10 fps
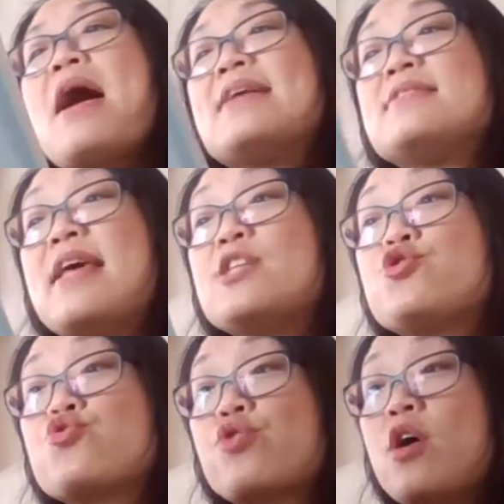As they
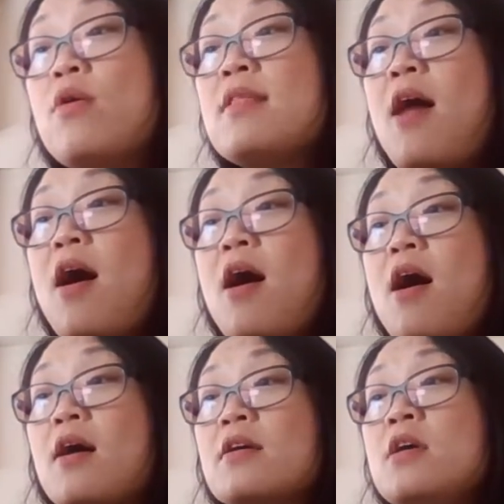stroll
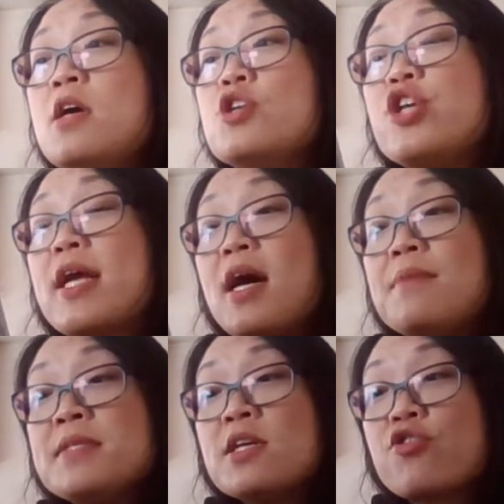along, she
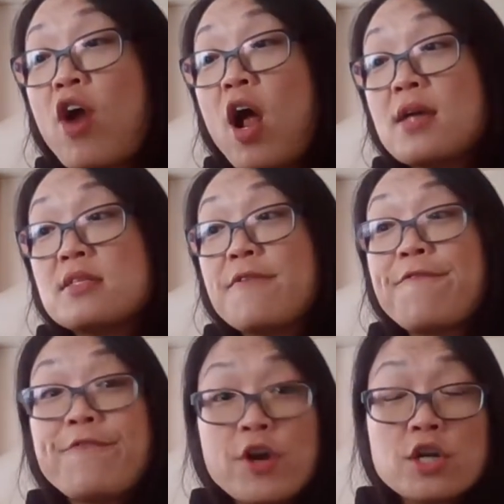comes across the
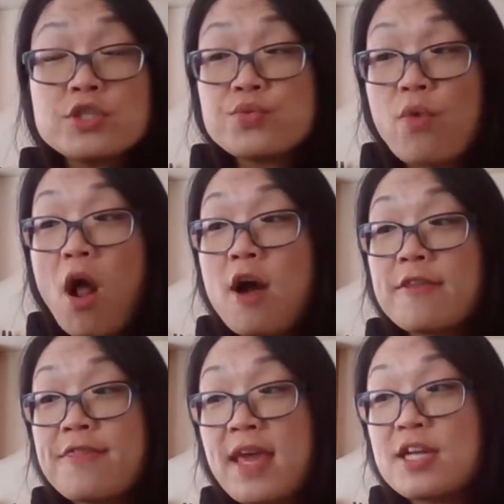first
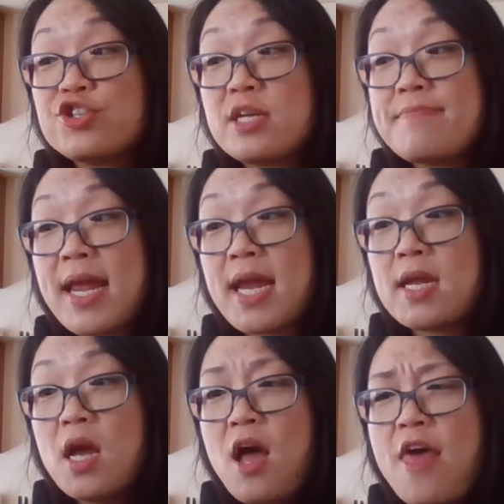wrong thing she
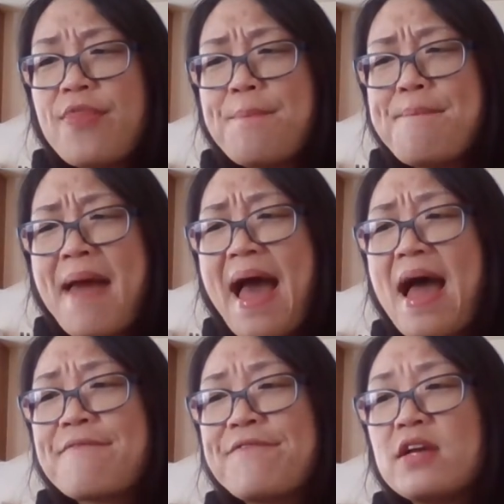made. The
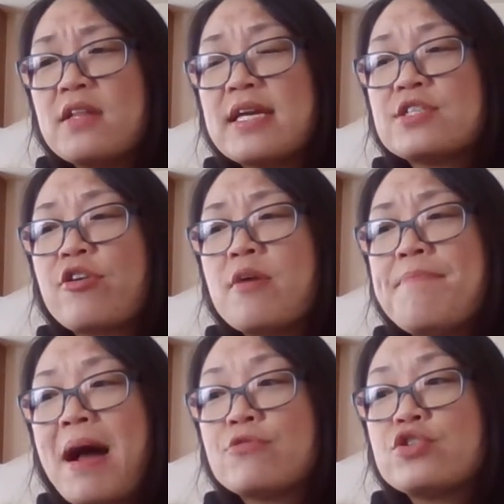bad feelings are
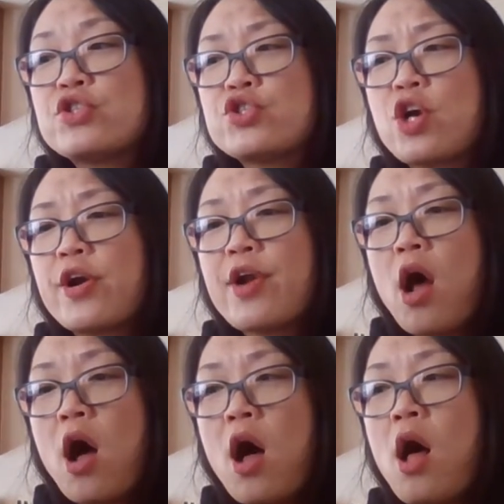about to start
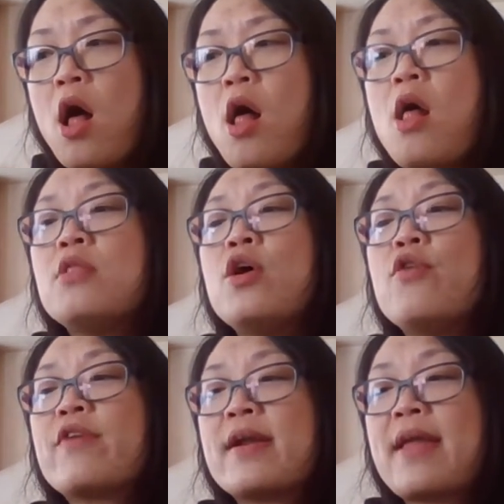all
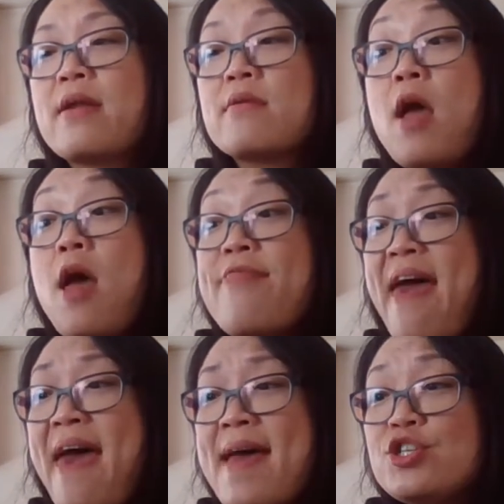over again.
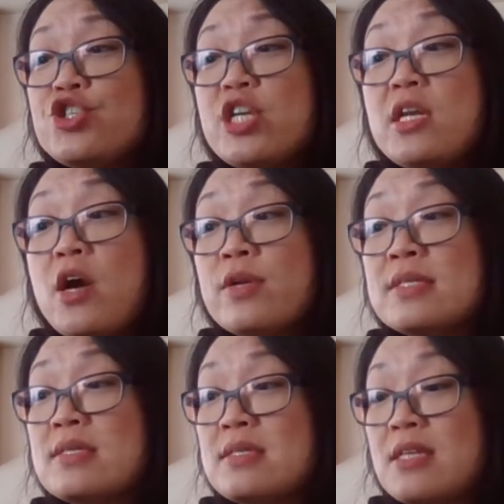Then she
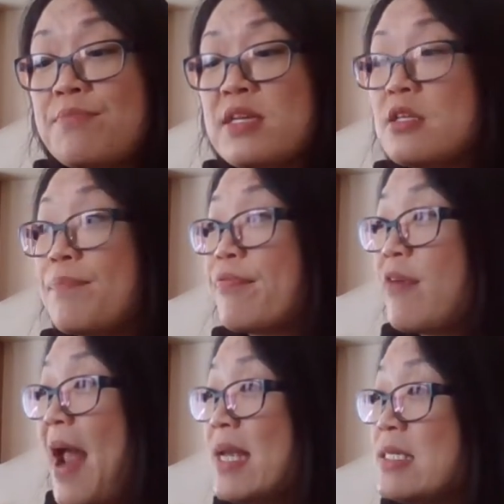notices something
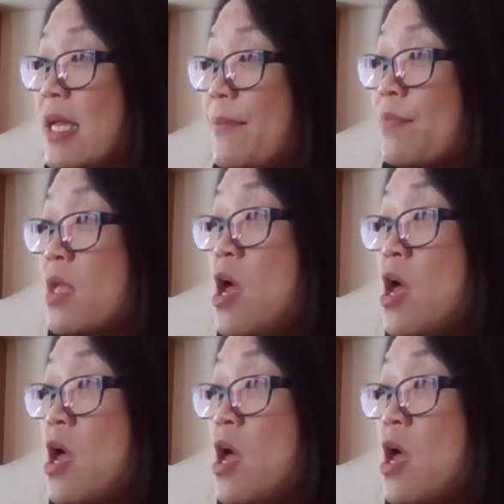surprising.